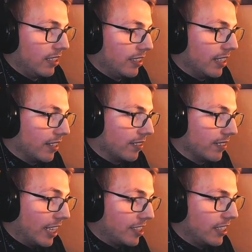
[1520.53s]
Yeah,
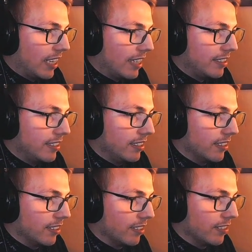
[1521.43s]
and I actually got
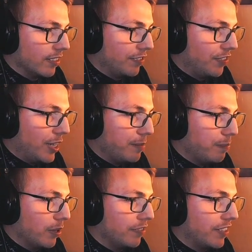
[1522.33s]
the
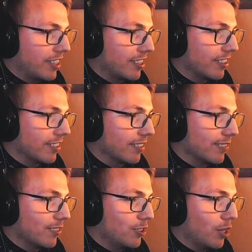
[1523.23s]
frame-perfect
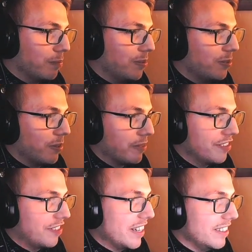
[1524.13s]
jump from the
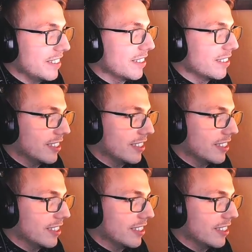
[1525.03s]
fire there.